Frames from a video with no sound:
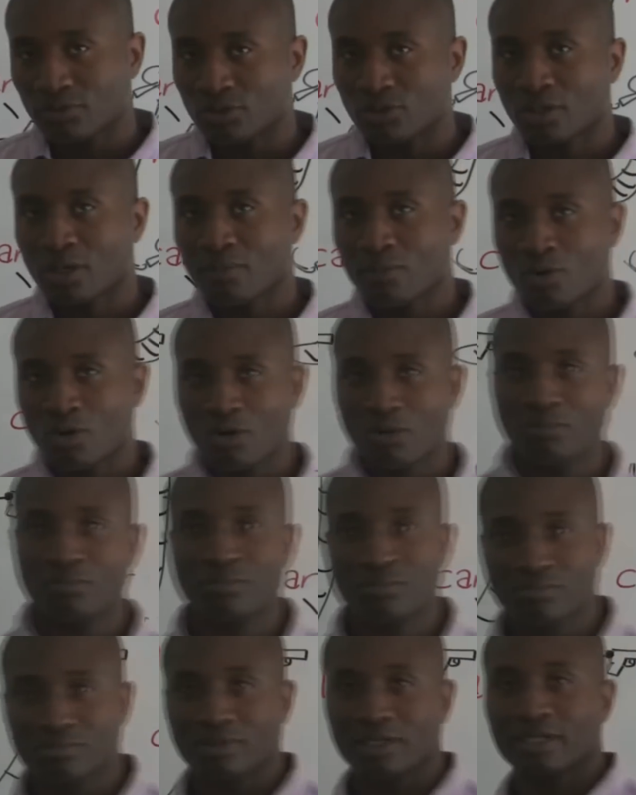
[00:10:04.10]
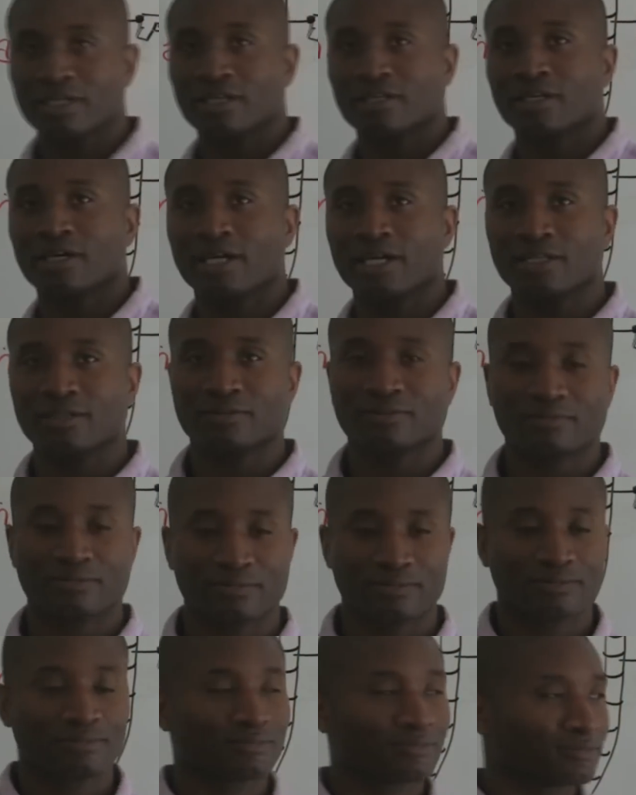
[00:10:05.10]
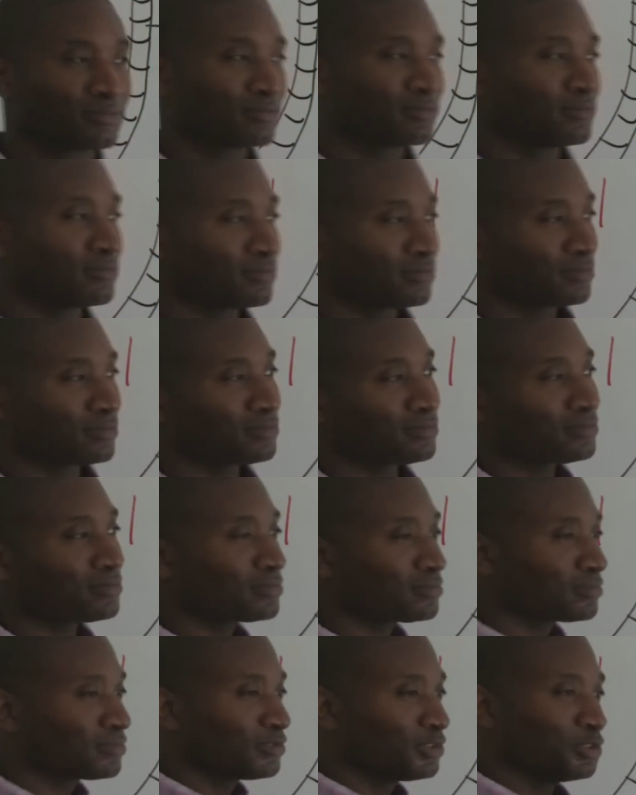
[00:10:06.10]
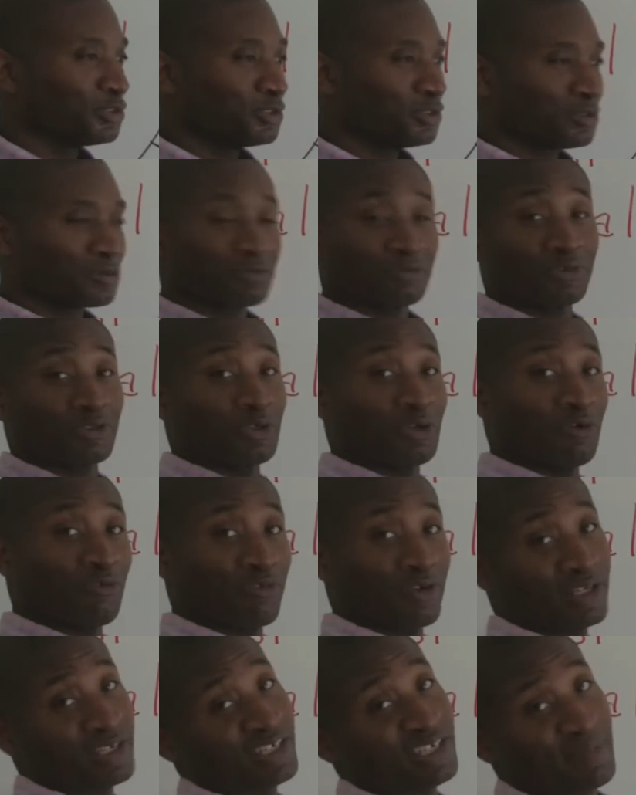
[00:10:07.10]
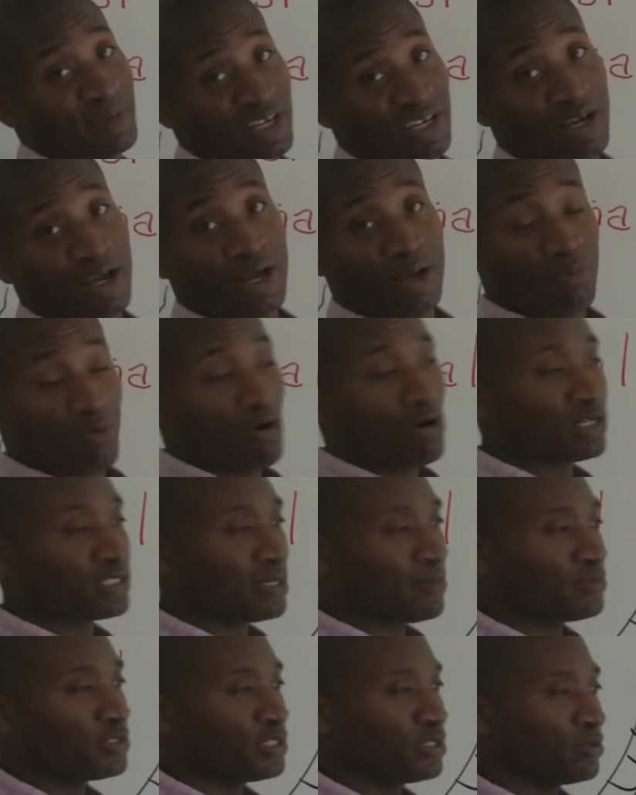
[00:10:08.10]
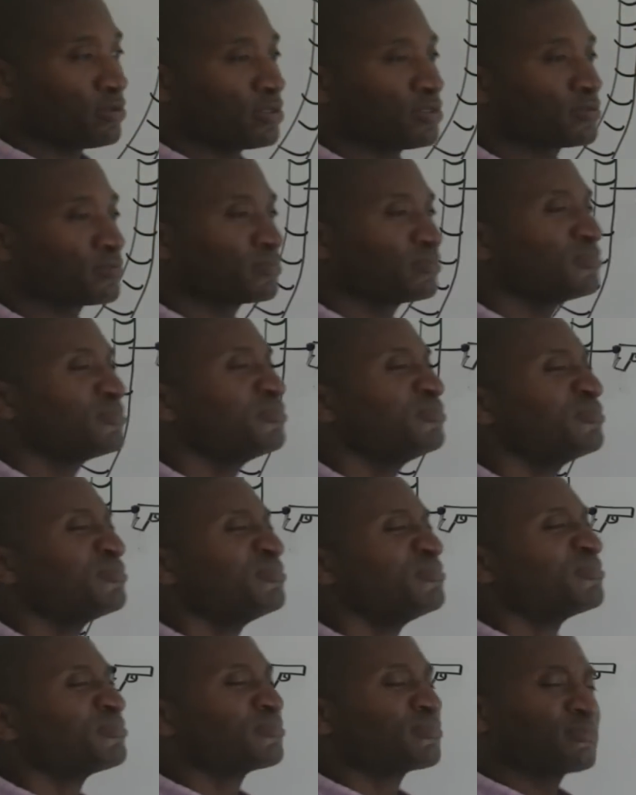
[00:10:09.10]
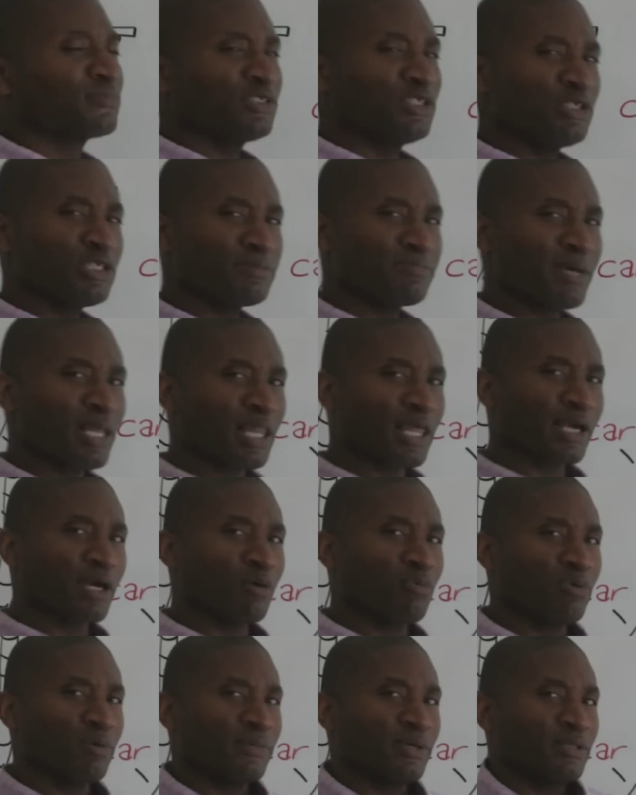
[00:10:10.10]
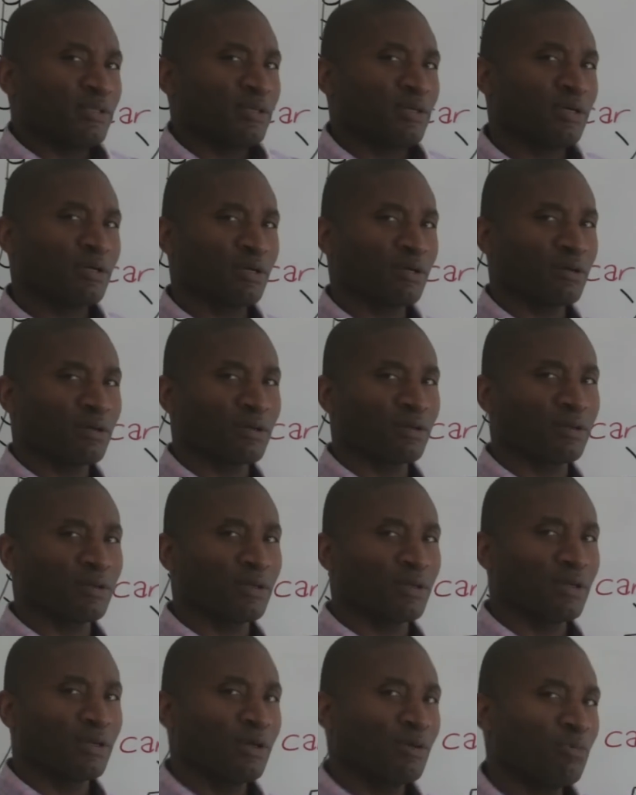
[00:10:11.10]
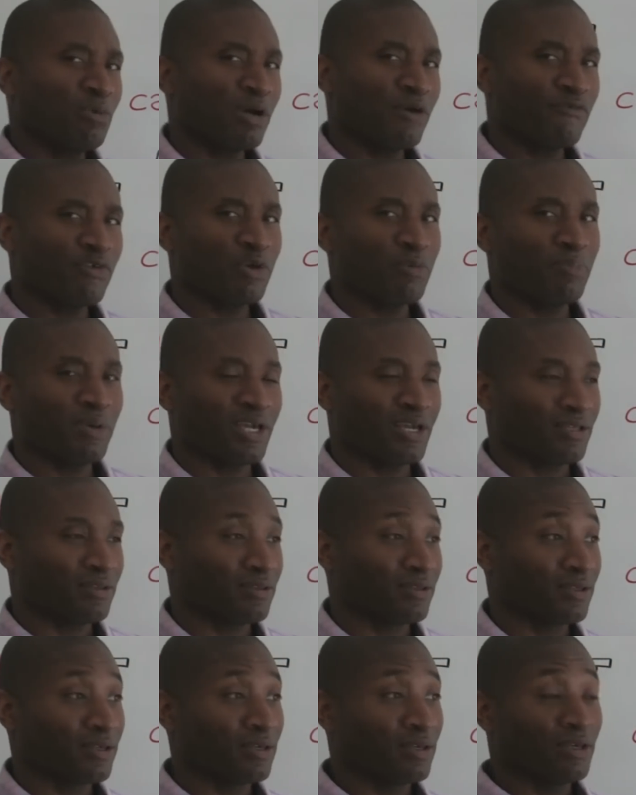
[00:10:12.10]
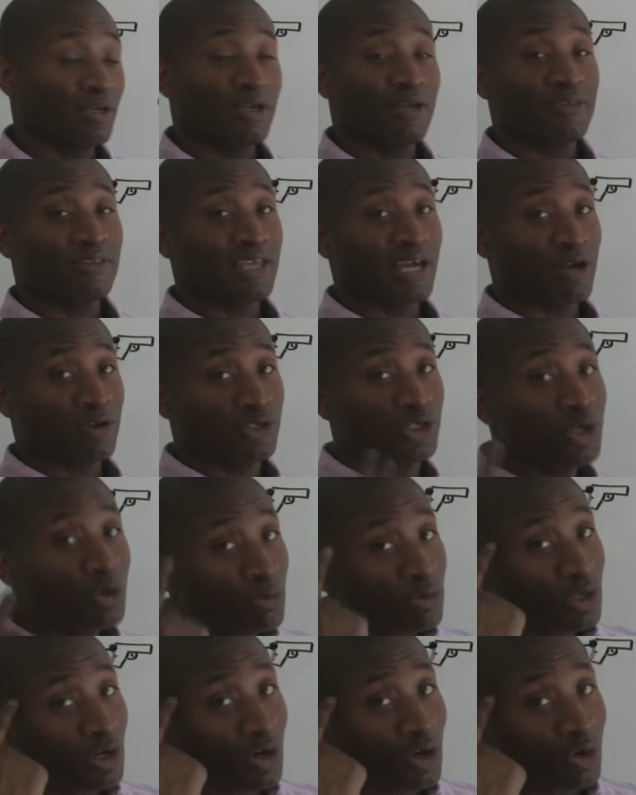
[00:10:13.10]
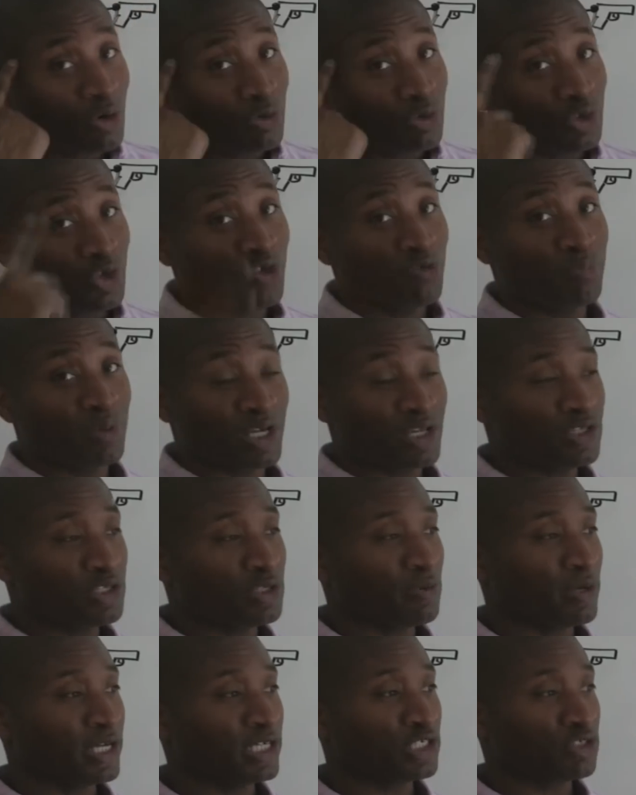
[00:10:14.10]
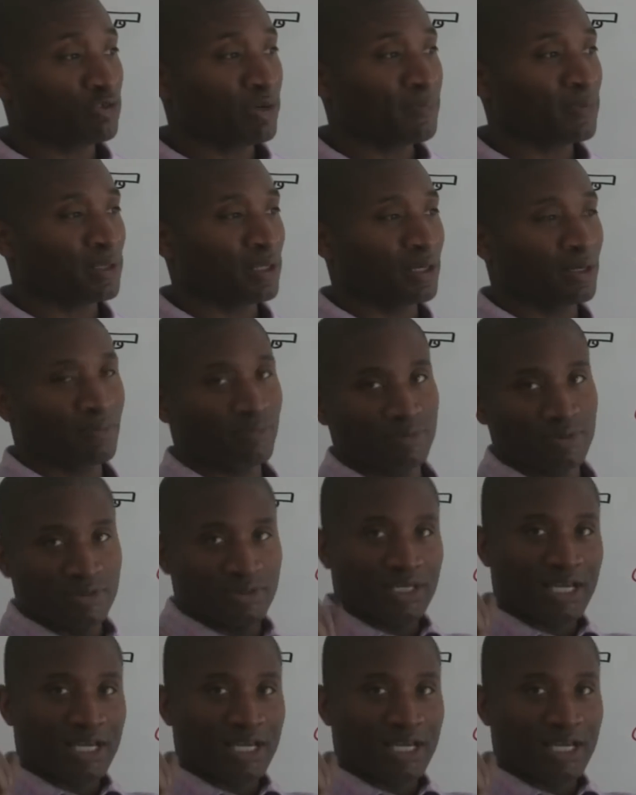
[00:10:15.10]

You come home late at night, your girlfriend or a guy walks up to you and goes, you smell like a woman. Where have you been? Now you know you've been to a strip club.